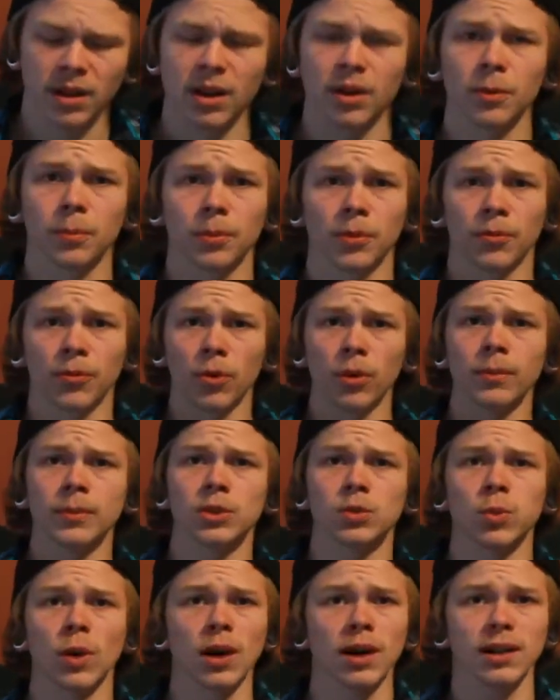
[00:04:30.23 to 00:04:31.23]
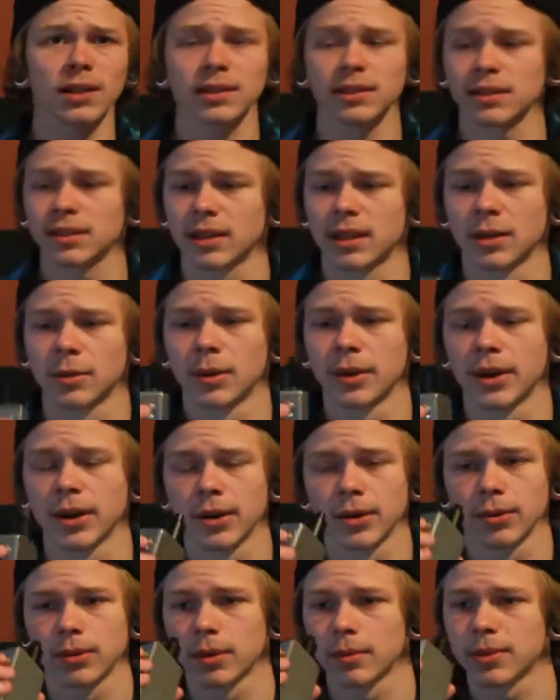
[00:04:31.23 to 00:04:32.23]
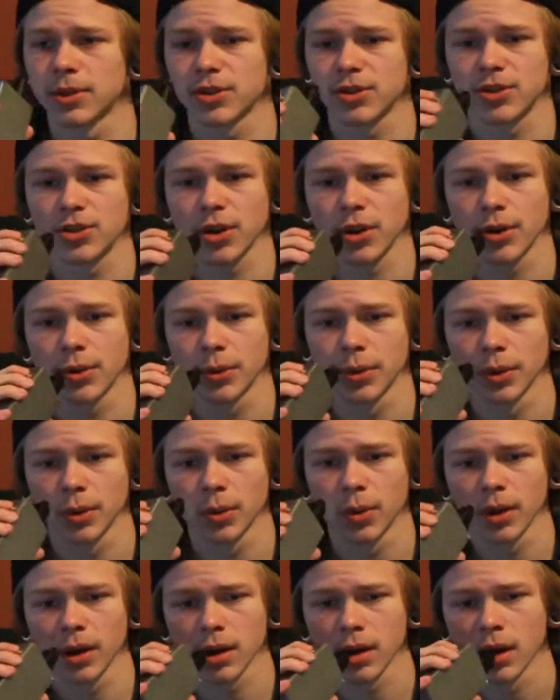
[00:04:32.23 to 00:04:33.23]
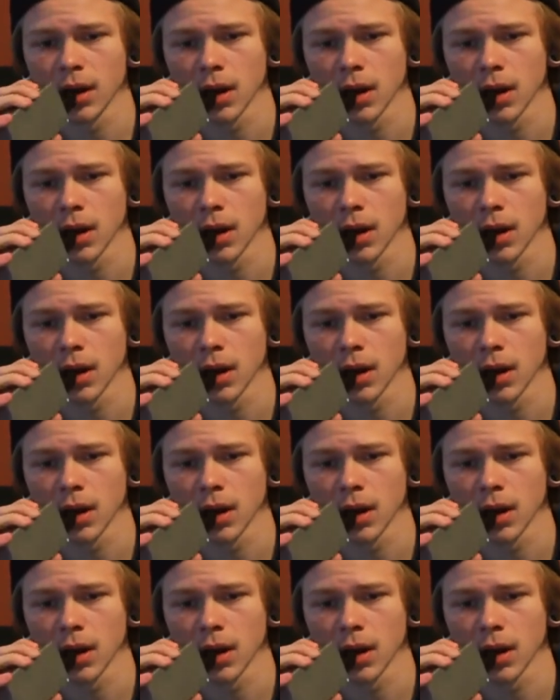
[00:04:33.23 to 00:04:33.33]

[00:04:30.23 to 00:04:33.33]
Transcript: performance wise, here we go, let me just show you real quick.